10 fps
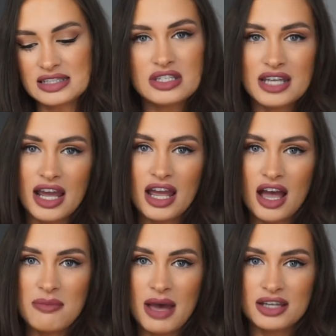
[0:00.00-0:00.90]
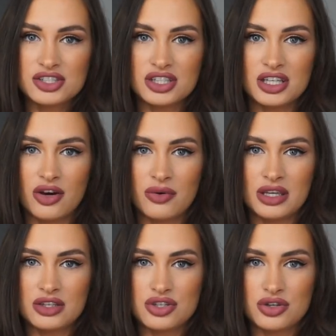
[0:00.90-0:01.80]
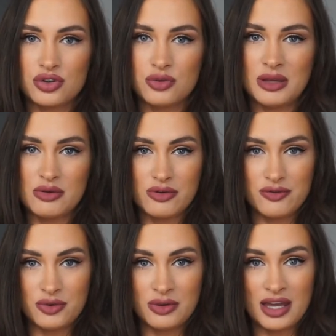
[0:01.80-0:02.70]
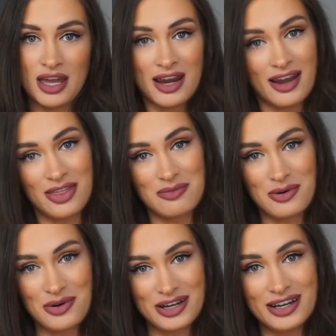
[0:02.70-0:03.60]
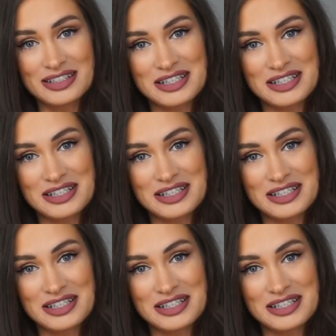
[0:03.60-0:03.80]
Today I'm actually going to be reviewing another product,